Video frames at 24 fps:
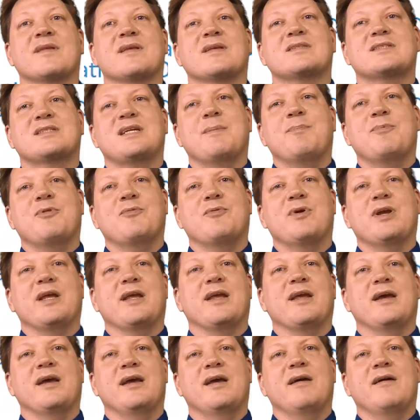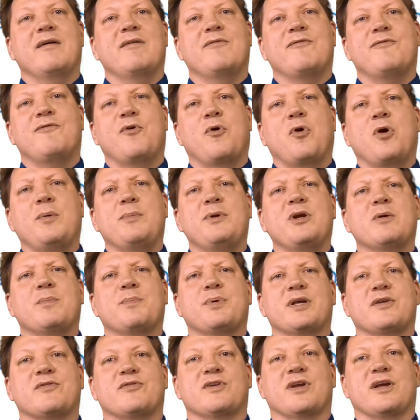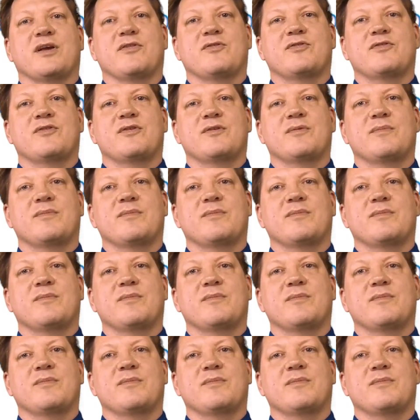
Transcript: Step 3, form your business.